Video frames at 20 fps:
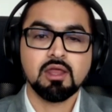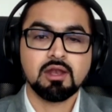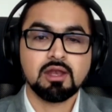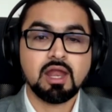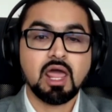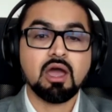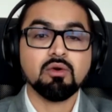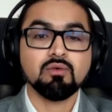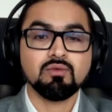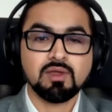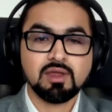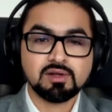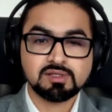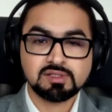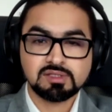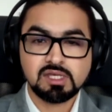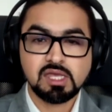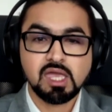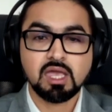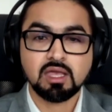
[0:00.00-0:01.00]
Now we are
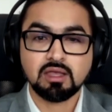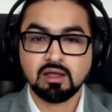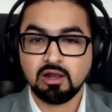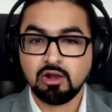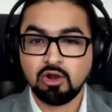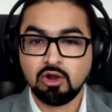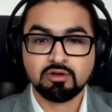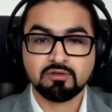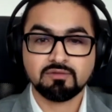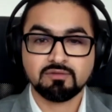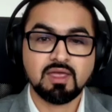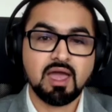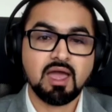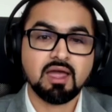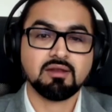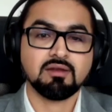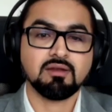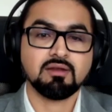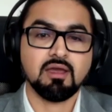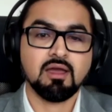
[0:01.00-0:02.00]
seeing a lot of
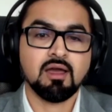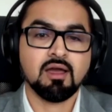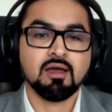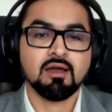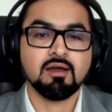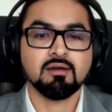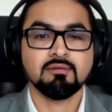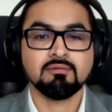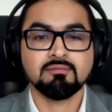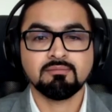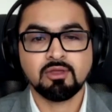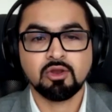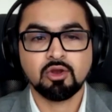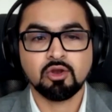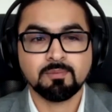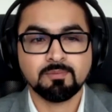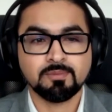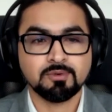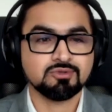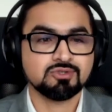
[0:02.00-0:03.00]
that,
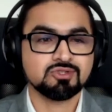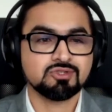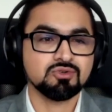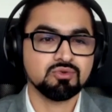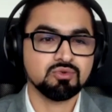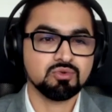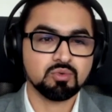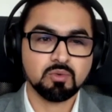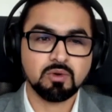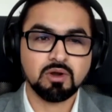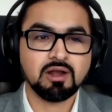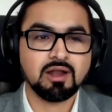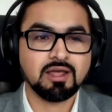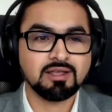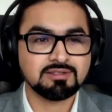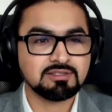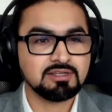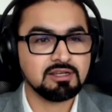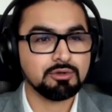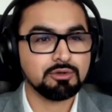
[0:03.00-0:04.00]
post-truth world. I
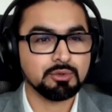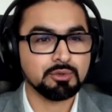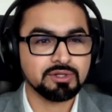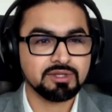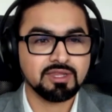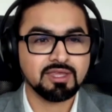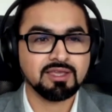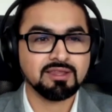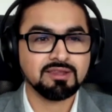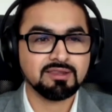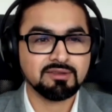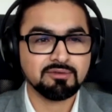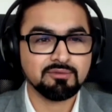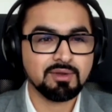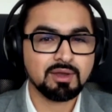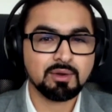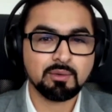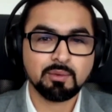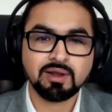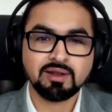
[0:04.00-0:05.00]
still don't think
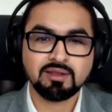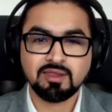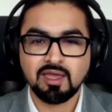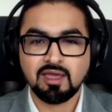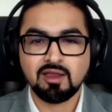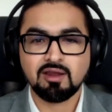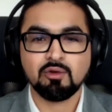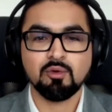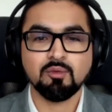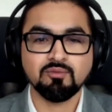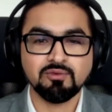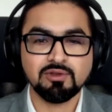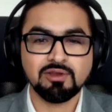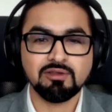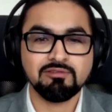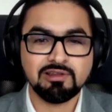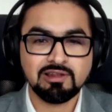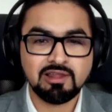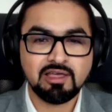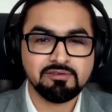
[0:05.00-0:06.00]
we're quite there. Hopefully,
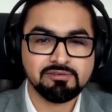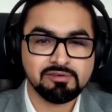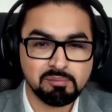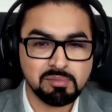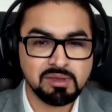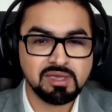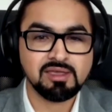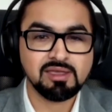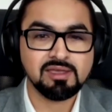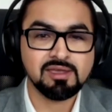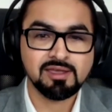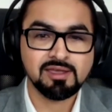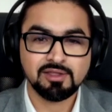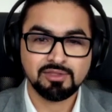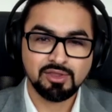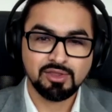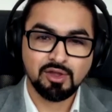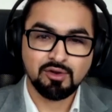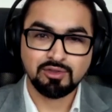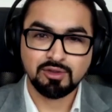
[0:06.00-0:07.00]
we'll never be
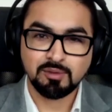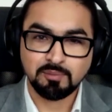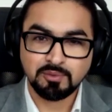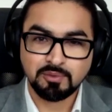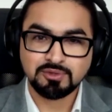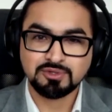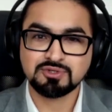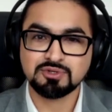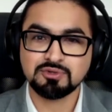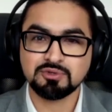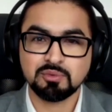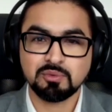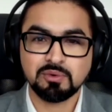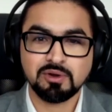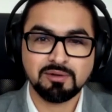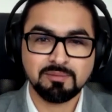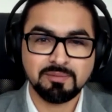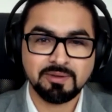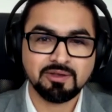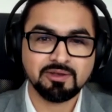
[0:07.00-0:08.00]
there in the post-truth
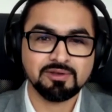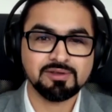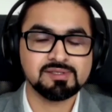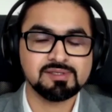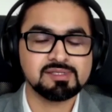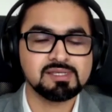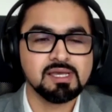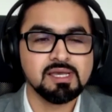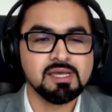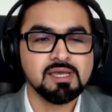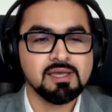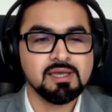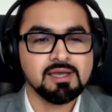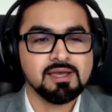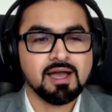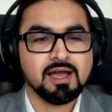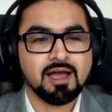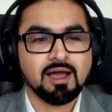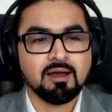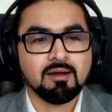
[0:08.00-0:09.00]
world because
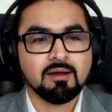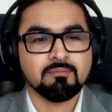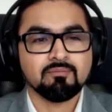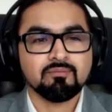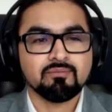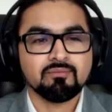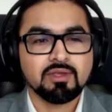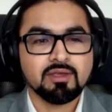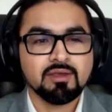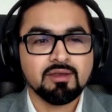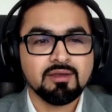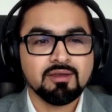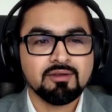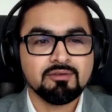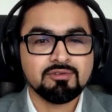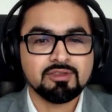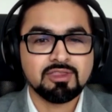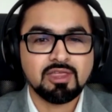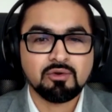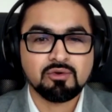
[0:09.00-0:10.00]
um,
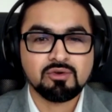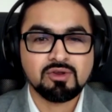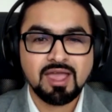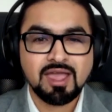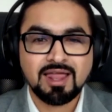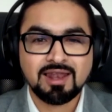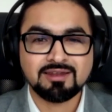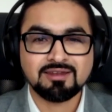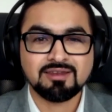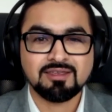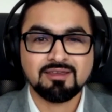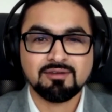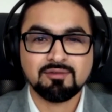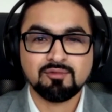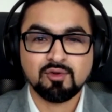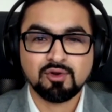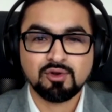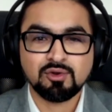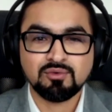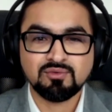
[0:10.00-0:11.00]
without reality,
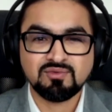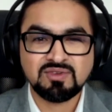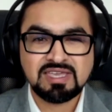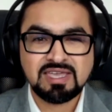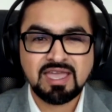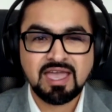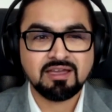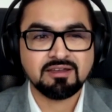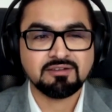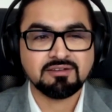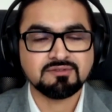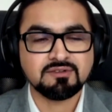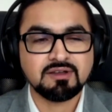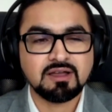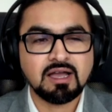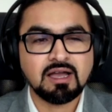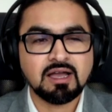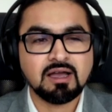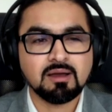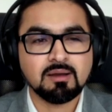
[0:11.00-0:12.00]
what do we have?
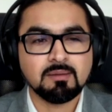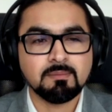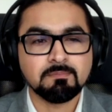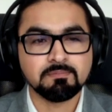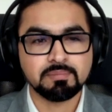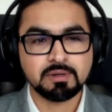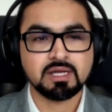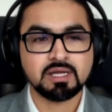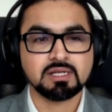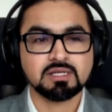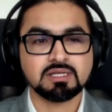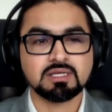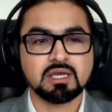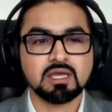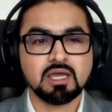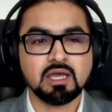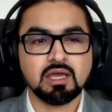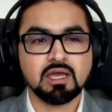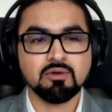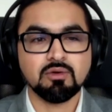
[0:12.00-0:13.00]
But
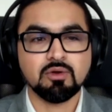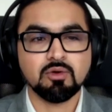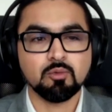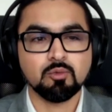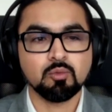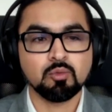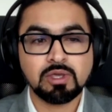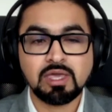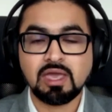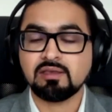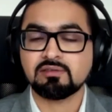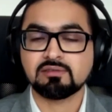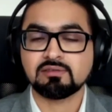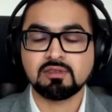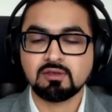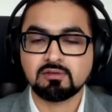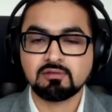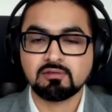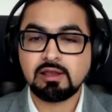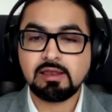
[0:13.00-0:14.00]
yes,
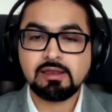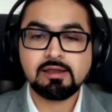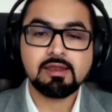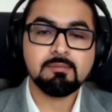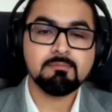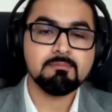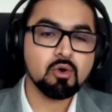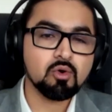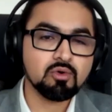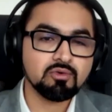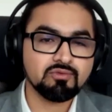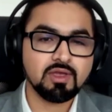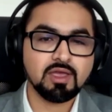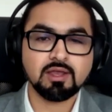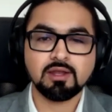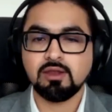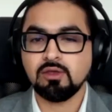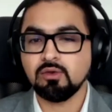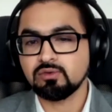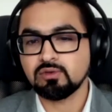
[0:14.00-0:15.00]
there's clearly more
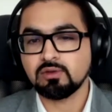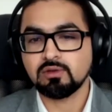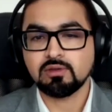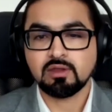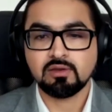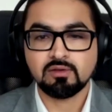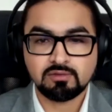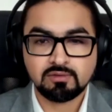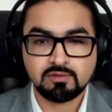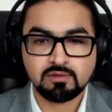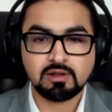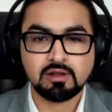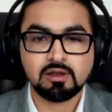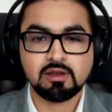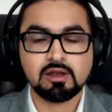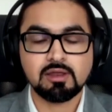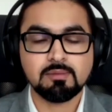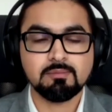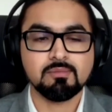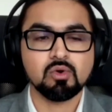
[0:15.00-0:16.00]
fake news and there's
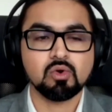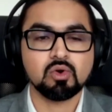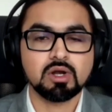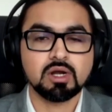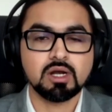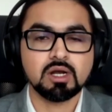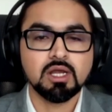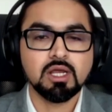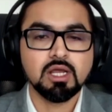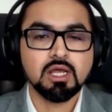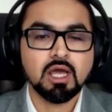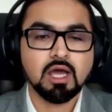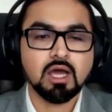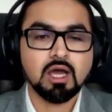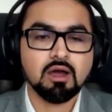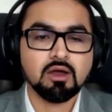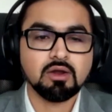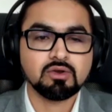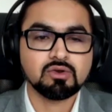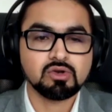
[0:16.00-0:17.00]
clearly more
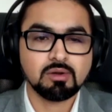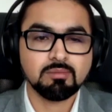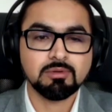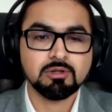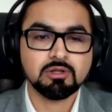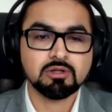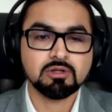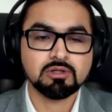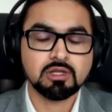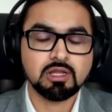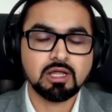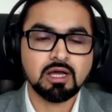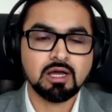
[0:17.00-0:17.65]
trouble